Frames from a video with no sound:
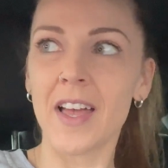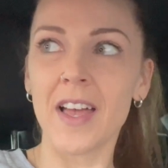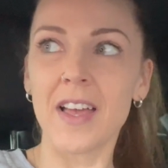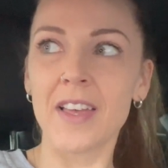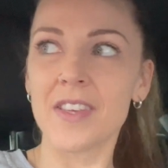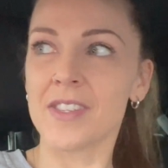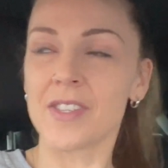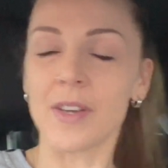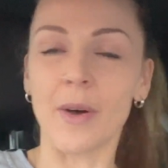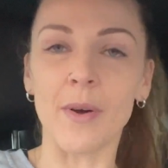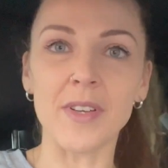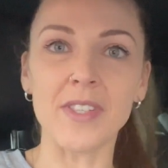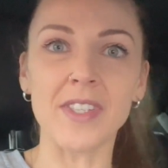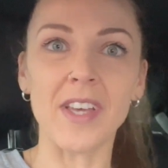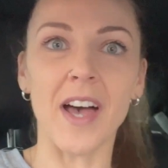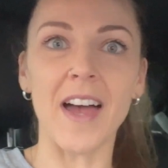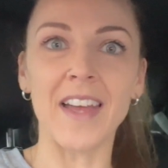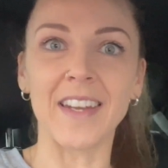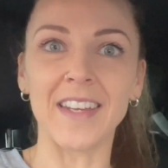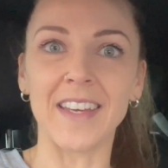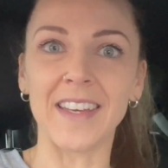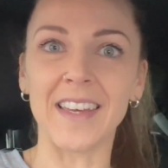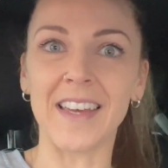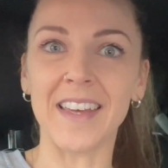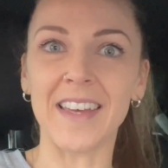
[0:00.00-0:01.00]
So
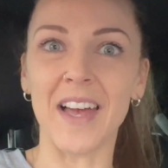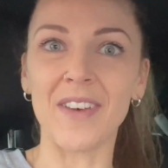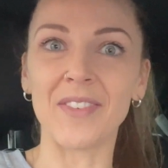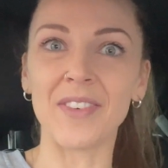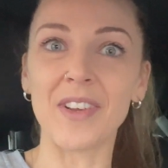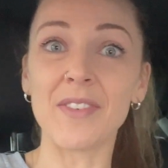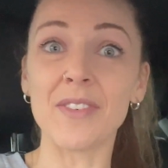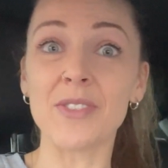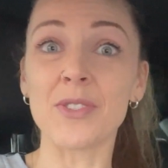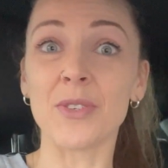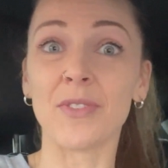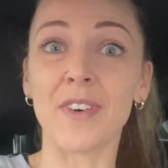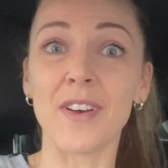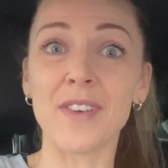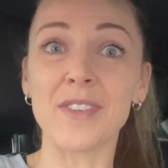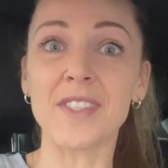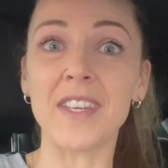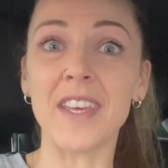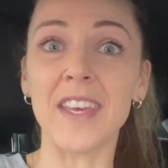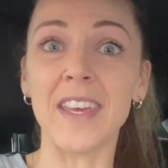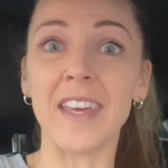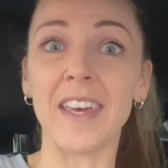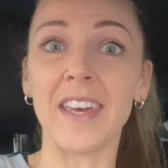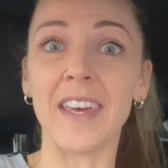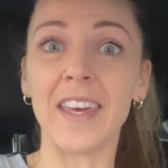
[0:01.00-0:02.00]
exciting. I can't believe it's almost
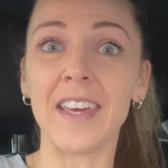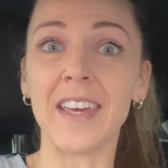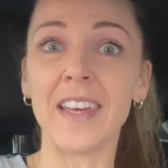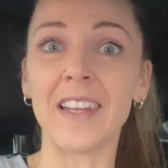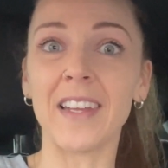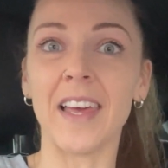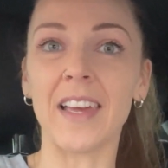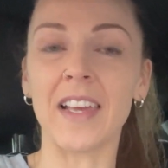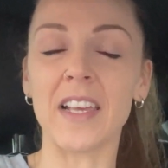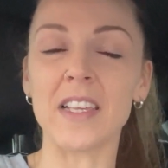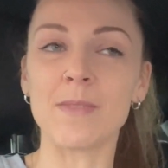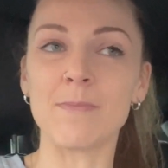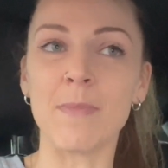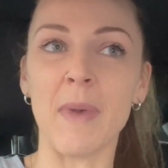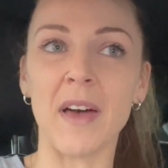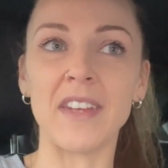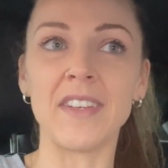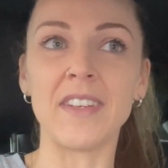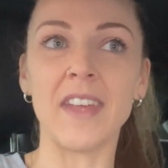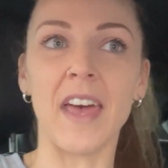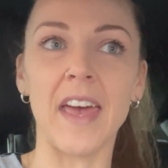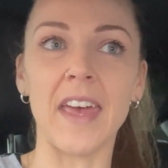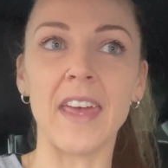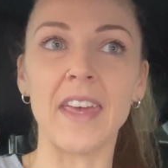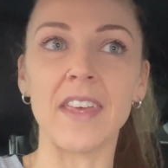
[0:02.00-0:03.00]
here. Like, it's
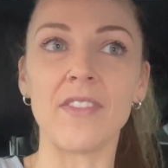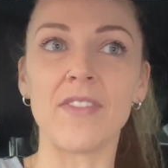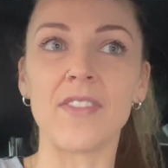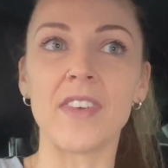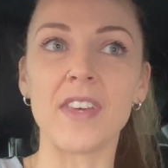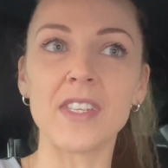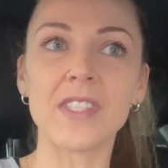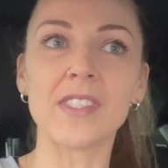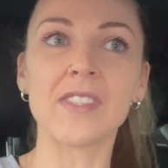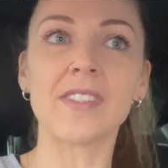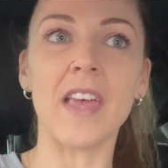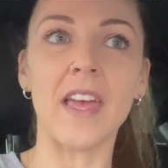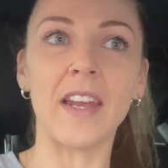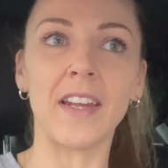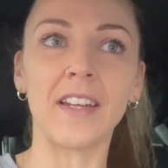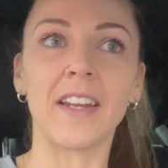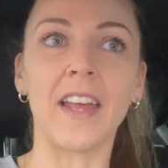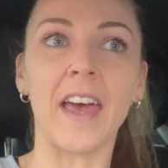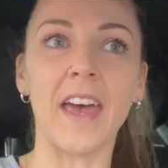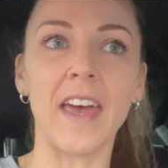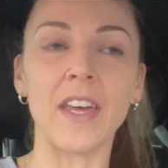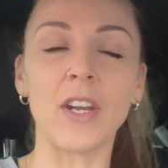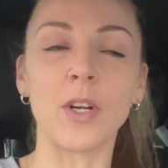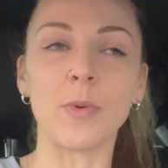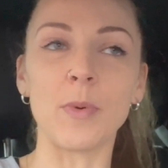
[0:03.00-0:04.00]
Monday. This
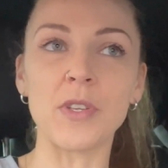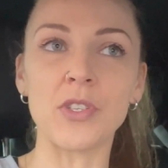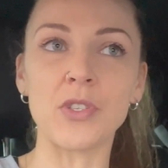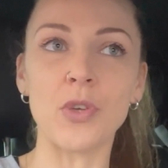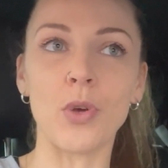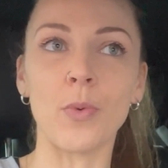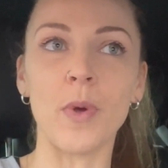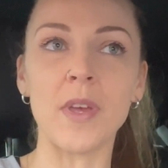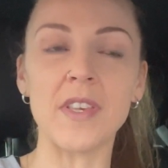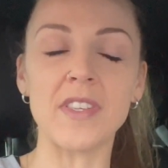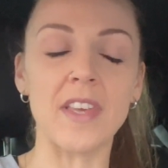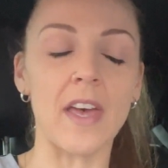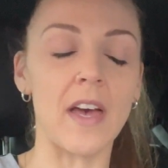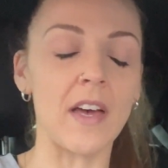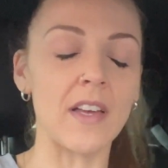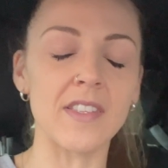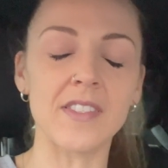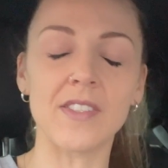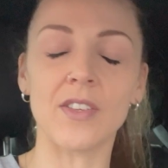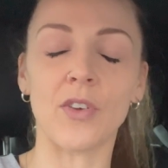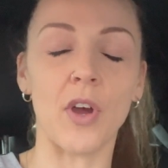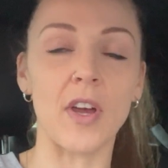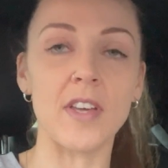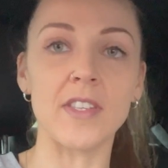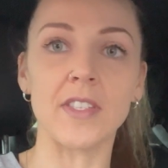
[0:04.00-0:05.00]
Saturday, it'll be 2 weeks out.
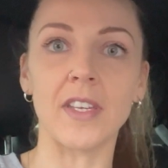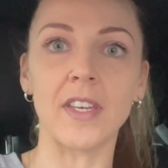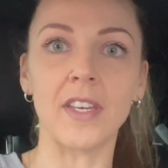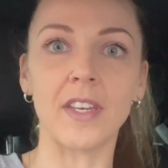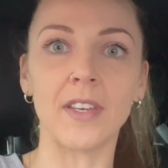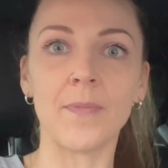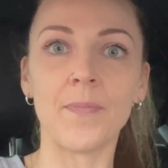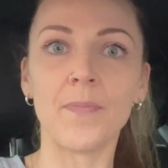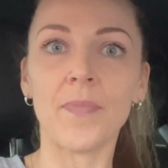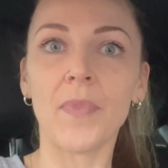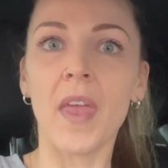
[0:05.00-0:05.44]
It's crazy.